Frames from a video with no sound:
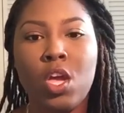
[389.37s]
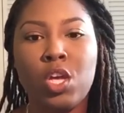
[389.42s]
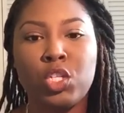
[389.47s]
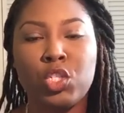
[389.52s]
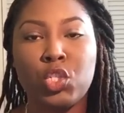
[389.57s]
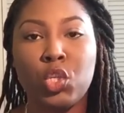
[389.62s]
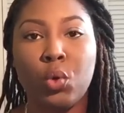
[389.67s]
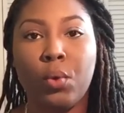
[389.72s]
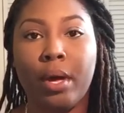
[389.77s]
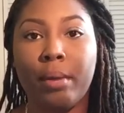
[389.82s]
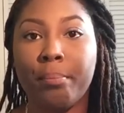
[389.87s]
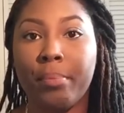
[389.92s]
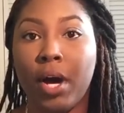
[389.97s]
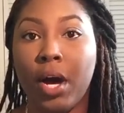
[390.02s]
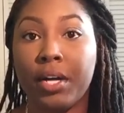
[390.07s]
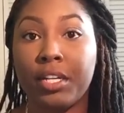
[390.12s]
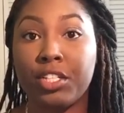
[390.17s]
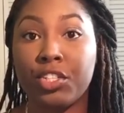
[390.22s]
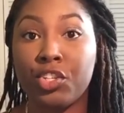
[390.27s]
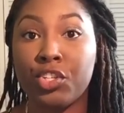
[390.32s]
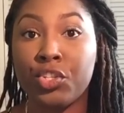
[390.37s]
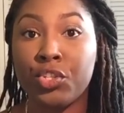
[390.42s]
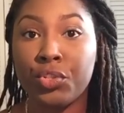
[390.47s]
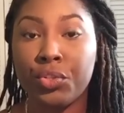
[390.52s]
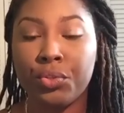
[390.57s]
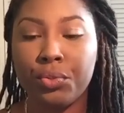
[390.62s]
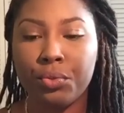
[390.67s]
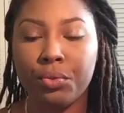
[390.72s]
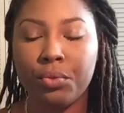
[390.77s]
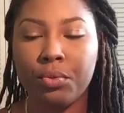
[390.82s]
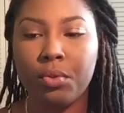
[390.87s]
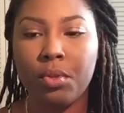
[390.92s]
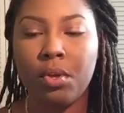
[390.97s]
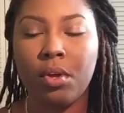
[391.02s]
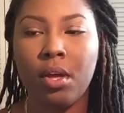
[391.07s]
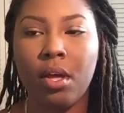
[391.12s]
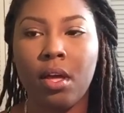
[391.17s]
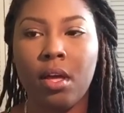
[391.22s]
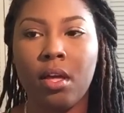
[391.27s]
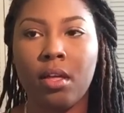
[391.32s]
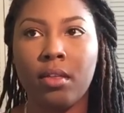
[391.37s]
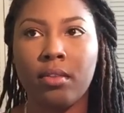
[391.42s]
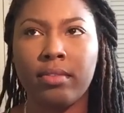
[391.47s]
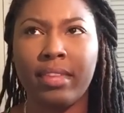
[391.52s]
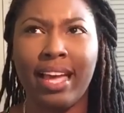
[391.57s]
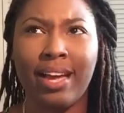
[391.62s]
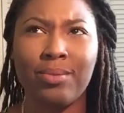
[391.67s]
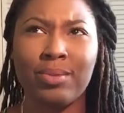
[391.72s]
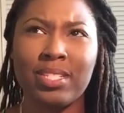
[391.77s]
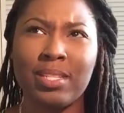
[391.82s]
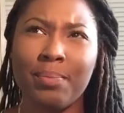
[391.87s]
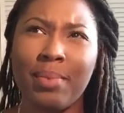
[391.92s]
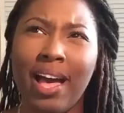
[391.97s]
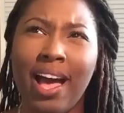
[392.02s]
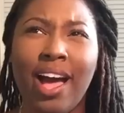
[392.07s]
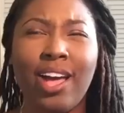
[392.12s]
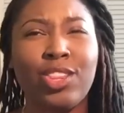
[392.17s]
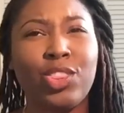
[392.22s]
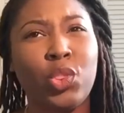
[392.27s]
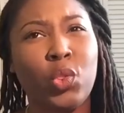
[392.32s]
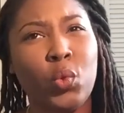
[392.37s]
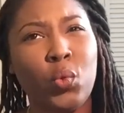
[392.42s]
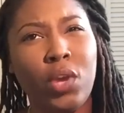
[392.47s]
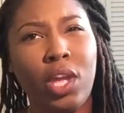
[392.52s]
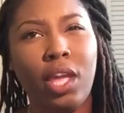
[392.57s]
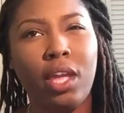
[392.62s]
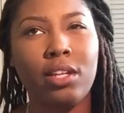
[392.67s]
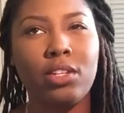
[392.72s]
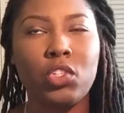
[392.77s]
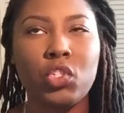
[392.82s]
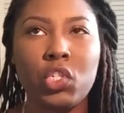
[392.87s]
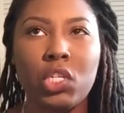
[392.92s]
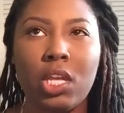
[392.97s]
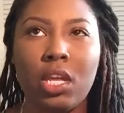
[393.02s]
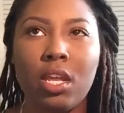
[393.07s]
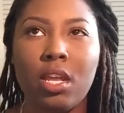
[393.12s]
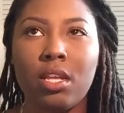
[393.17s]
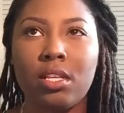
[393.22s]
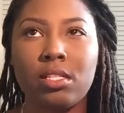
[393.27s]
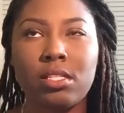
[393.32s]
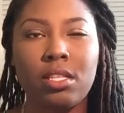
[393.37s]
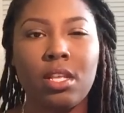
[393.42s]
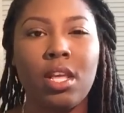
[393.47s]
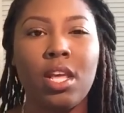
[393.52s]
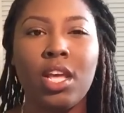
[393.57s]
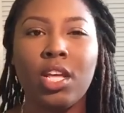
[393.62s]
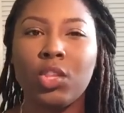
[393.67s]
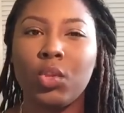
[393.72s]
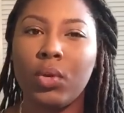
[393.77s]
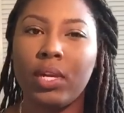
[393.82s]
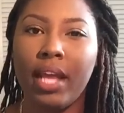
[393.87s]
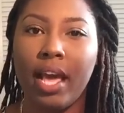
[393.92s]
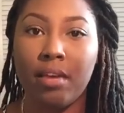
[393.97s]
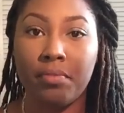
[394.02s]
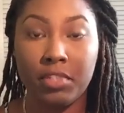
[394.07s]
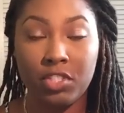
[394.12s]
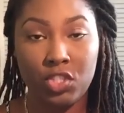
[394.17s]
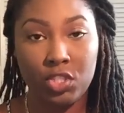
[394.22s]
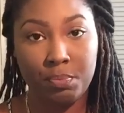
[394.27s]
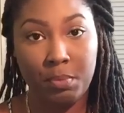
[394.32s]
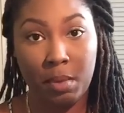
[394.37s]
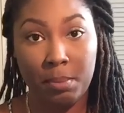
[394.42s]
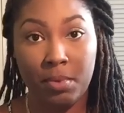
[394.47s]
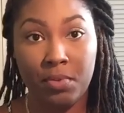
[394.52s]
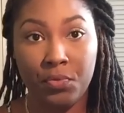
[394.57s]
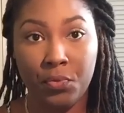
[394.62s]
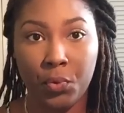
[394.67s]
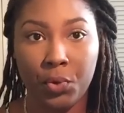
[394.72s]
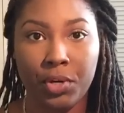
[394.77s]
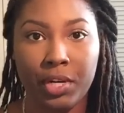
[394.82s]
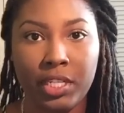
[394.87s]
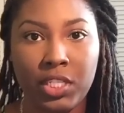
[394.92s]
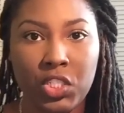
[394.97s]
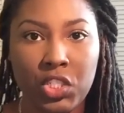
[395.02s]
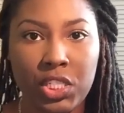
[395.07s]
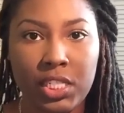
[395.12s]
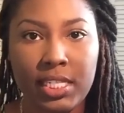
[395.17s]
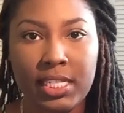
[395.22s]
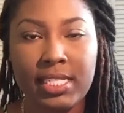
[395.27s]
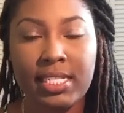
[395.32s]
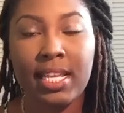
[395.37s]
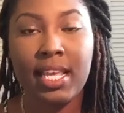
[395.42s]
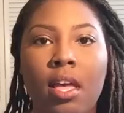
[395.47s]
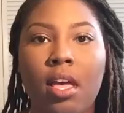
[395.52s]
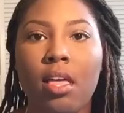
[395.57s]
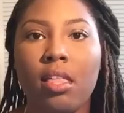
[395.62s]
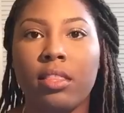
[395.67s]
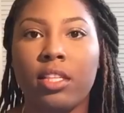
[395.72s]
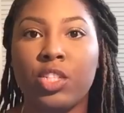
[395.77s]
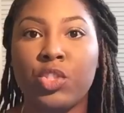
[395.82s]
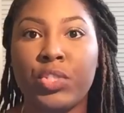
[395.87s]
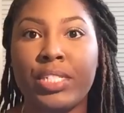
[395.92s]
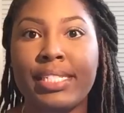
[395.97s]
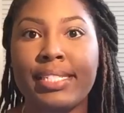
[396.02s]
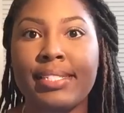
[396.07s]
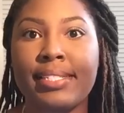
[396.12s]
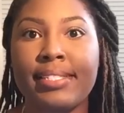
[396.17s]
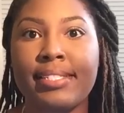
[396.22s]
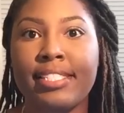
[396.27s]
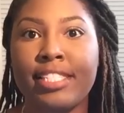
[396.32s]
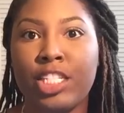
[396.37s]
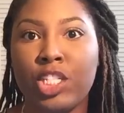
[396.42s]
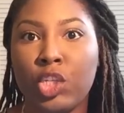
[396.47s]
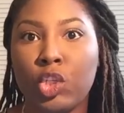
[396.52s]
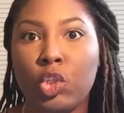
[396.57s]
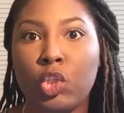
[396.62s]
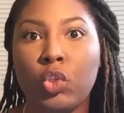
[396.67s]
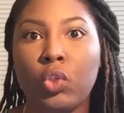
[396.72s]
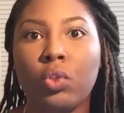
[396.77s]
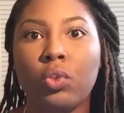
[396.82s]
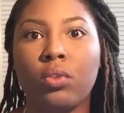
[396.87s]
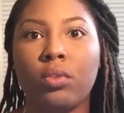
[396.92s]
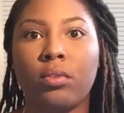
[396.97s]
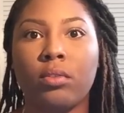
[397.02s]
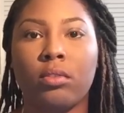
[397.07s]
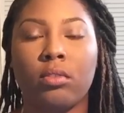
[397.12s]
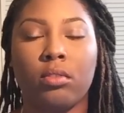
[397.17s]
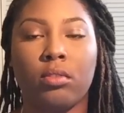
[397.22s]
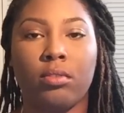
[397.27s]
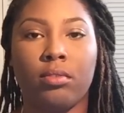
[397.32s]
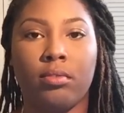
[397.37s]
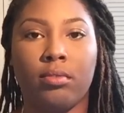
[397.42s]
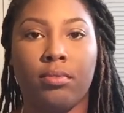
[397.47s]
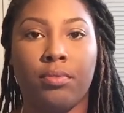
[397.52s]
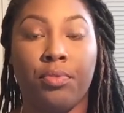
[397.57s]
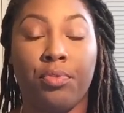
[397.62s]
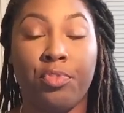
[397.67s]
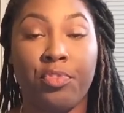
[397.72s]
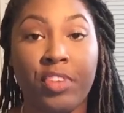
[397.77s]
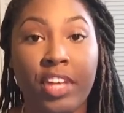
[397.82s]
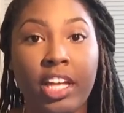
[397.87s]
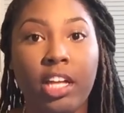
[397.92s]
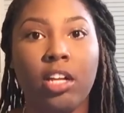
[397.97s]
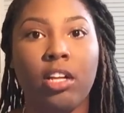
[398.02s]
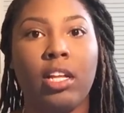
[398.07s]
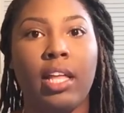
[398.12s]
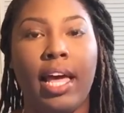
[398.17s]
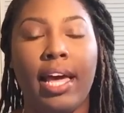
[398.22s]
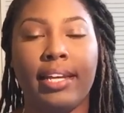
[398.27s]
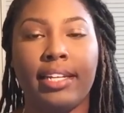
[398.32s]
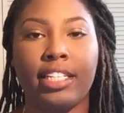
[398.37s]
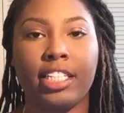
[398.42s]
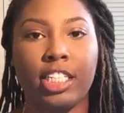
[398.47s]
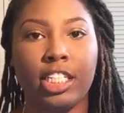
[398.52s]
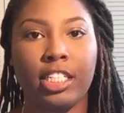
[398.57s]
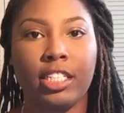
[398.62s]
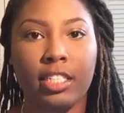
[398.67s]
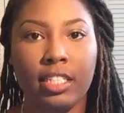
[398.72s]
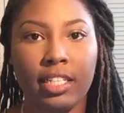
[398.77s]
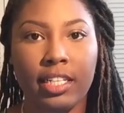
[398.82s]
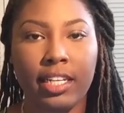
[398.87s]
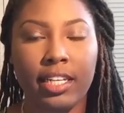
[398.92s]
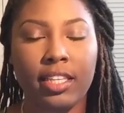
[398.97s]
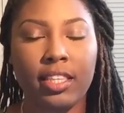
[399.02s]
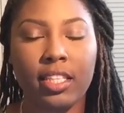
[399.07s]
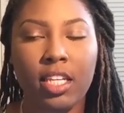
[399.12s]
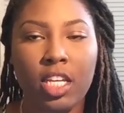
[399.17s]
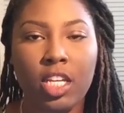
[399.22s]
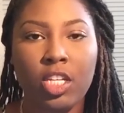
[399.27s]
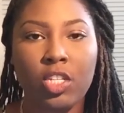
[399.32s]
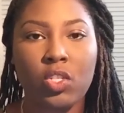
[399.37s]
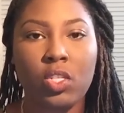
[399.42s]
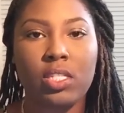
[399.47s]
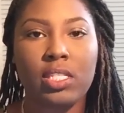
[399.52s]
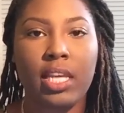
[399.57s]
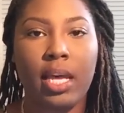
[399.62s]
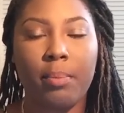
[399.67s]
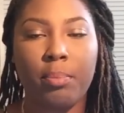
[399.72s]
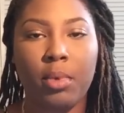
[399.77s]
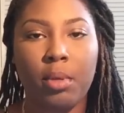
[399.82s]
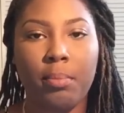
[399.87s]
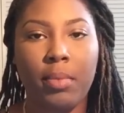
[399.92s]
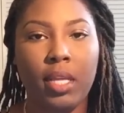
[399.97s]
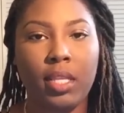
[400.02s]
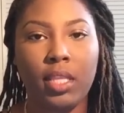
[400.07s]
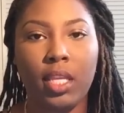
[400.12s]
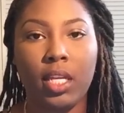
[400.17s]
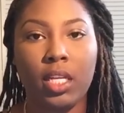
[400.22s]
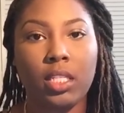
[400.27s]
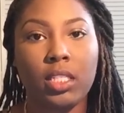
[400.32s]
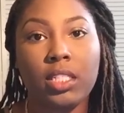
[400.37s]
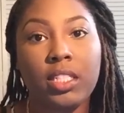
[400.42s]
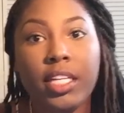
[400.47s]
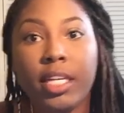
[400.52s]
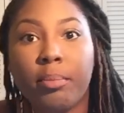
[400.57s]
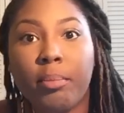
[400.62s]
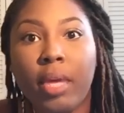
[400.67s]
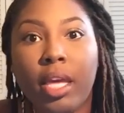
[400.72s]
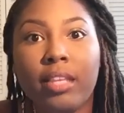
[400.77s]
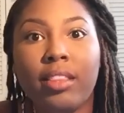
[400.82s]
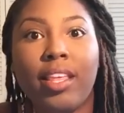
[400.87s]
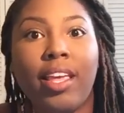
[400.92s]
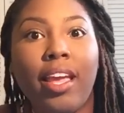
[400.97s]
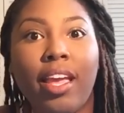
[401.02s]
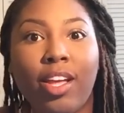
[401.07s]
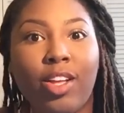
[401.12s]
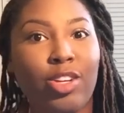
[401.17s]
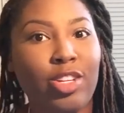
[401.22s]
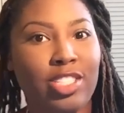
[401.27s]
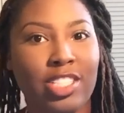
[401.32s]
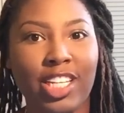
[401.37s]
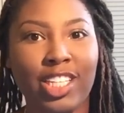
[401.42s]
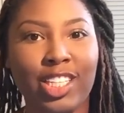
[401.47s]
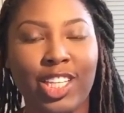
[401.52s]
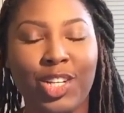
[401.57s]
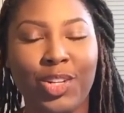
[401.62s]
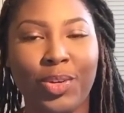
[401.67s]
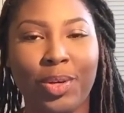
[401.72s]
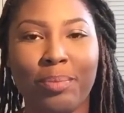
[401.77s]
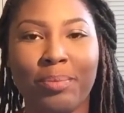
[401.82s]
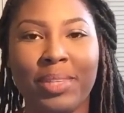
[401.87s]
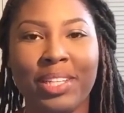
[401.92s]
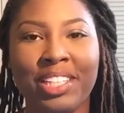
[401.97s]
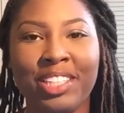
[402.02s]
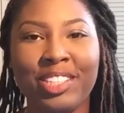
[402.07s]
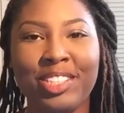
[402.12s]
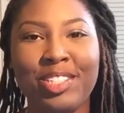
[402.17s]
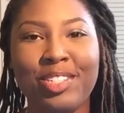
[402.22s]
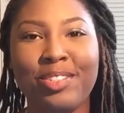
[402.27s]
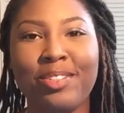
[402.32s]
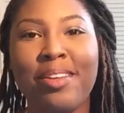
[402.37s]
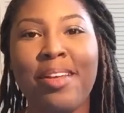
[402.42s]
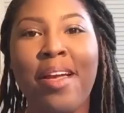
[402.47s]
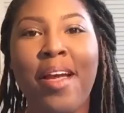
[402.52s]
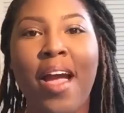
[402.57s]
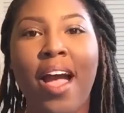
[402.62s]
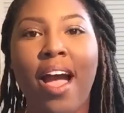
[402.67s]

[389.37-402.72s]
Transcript: so I bought a shoe that was about 3.5 inches, maybe 4 inches. The dress still fell at a good length, so I was happy about that. It didn't hit me at the ankles like they normally do.